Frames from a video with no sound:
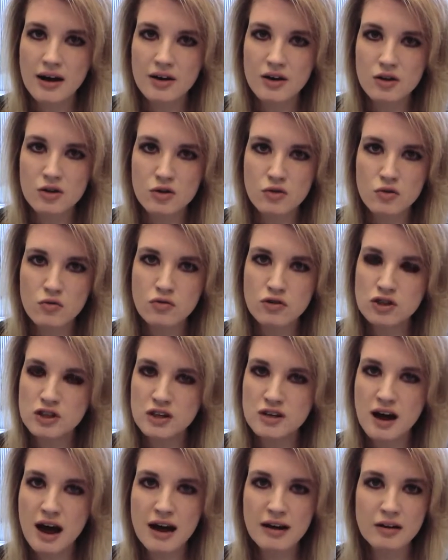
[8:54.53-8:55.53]
you
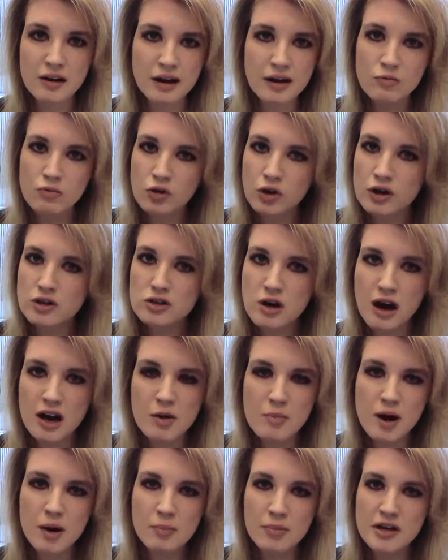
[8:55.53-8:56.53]
did not really talk
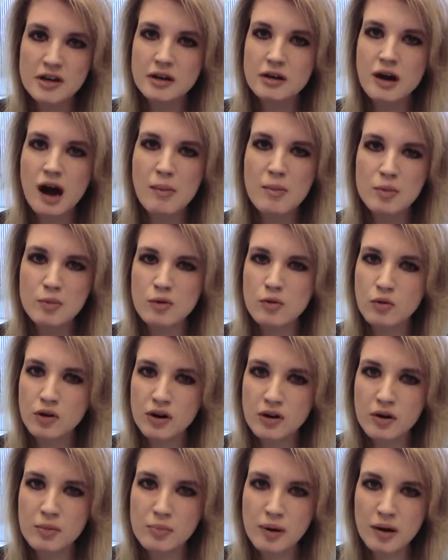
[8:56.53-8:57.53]
about being a comic book
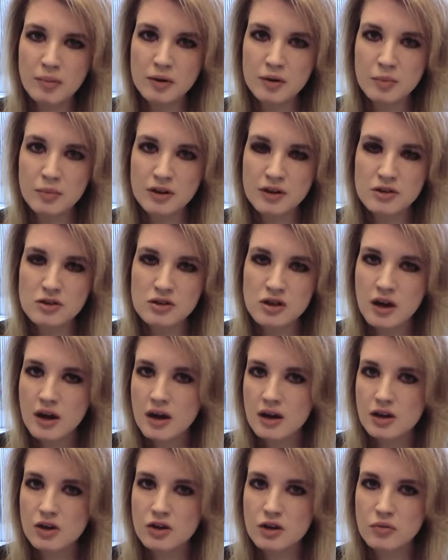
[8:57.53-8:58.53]
reader in public because
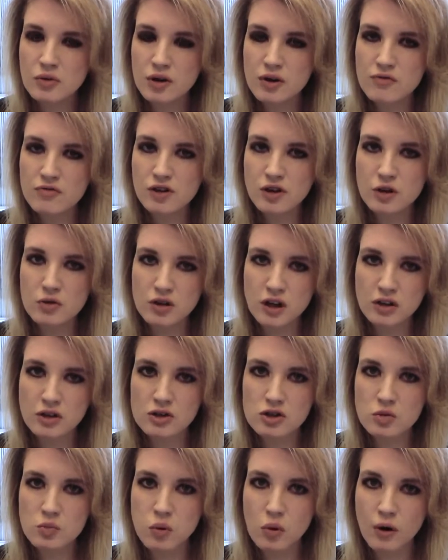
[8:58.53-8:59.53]
you didn't really feel you get the
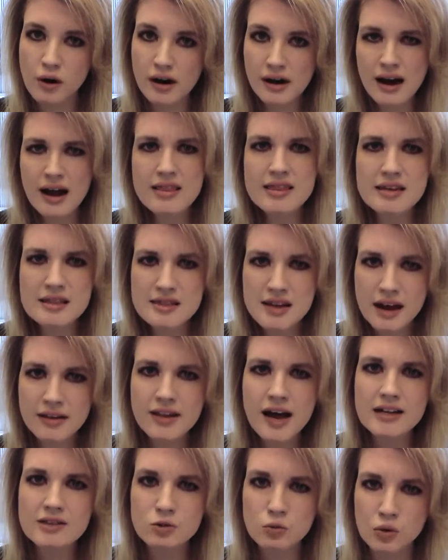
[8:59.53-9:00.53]
support. And I think
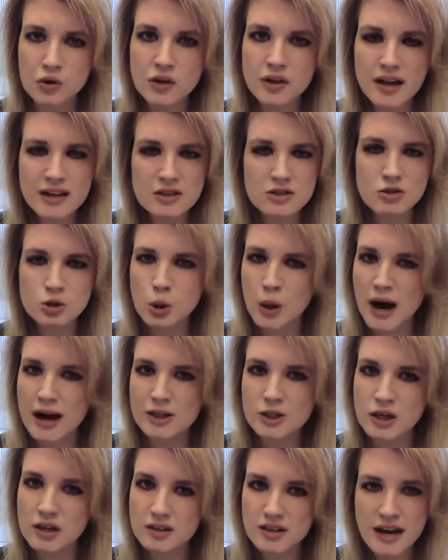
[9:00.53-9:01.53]
that's
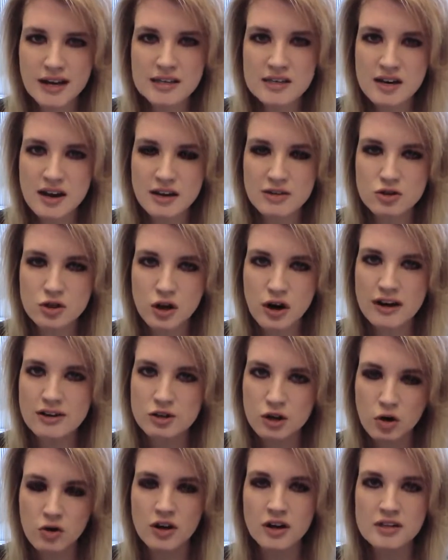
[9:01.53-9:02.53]
tragic. That's an answer I
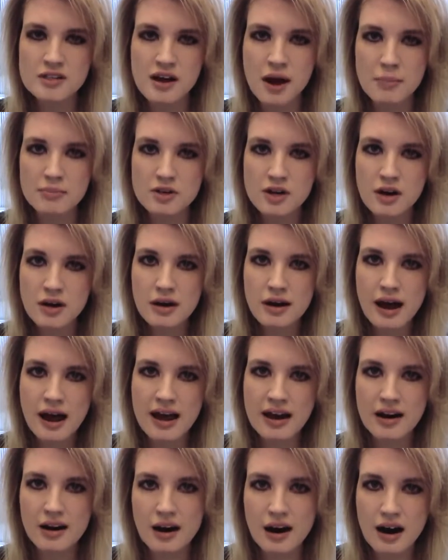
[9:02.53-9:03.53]
don't accept.
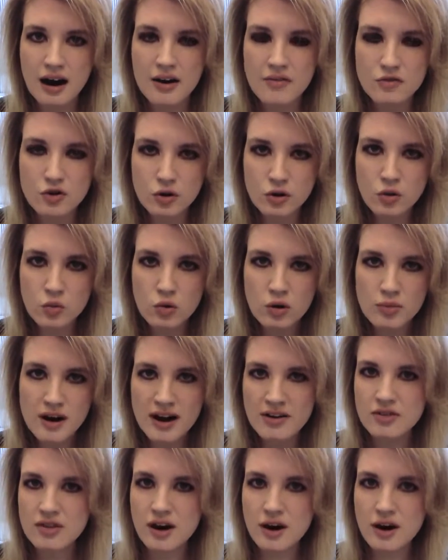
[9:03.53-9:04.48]
And if you're a woman out